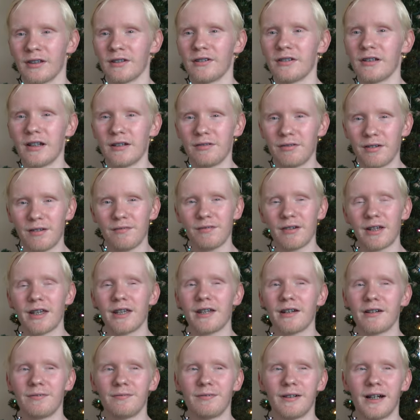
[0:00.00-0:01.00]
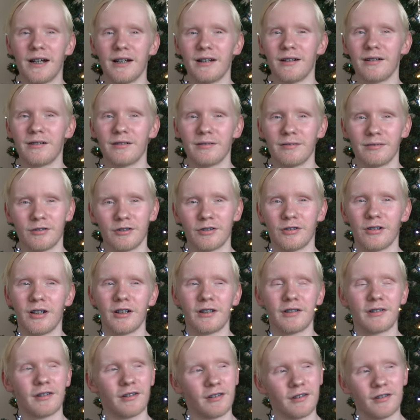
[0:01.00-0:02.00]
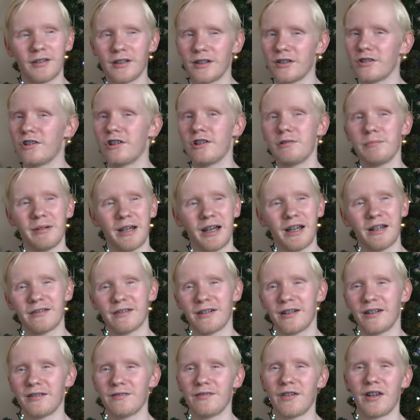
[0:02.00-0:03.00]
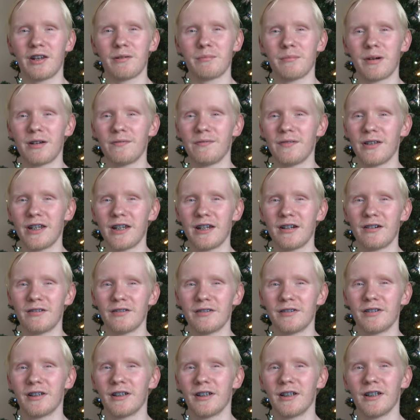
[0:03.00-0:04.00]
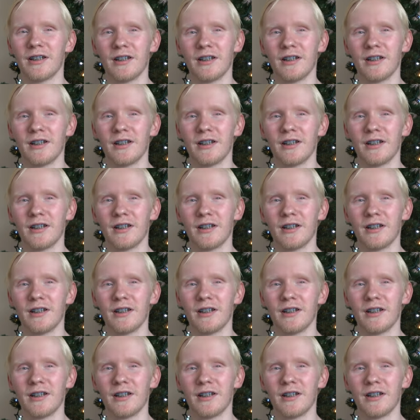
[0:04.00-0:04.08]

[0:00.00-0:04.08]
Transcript: So yeah, if you ever hear fire of trucks and such in the background of any of my videos,